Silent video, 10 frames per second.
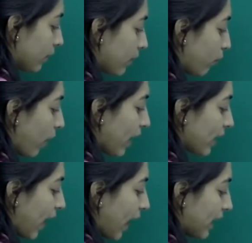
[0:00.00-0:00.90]
The
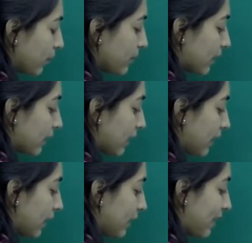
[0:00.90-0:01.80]
one I am
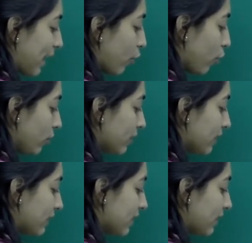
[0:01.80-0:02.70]
circling in yellow,
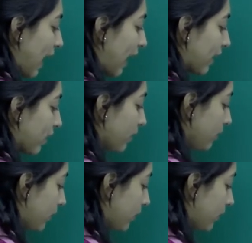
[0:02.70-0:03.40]
this is the atom